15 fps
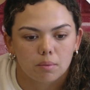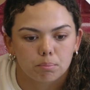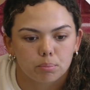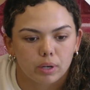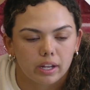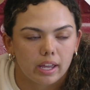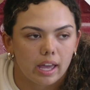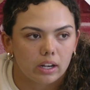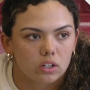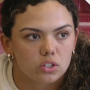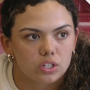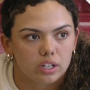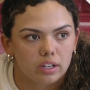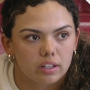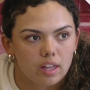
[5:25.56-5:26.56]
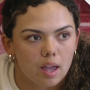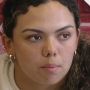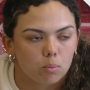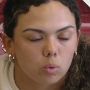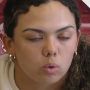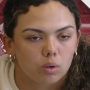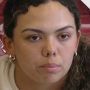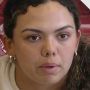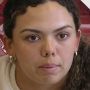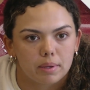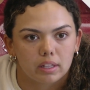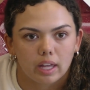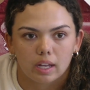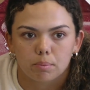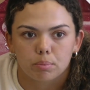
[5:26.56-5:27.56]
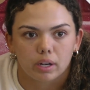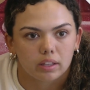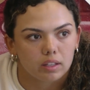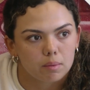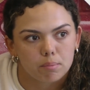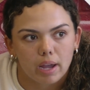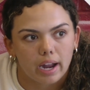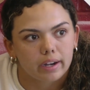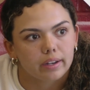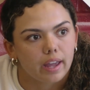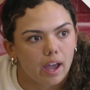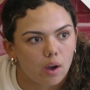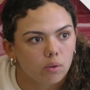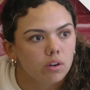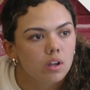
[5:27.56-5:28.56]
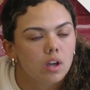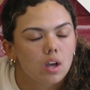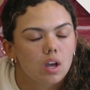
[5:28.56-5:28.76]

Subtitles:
bring energy to them or maybe like bring them back down.